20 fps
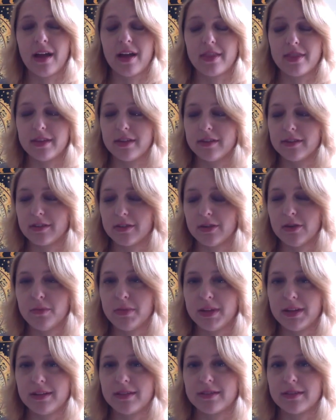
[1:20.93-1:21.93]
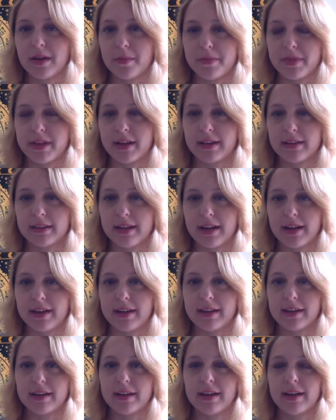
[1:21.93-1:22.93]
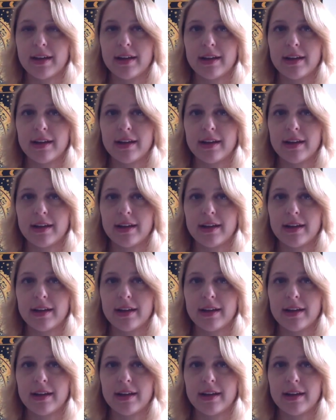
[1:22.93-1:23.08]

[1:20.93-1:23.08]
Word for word: This could be something like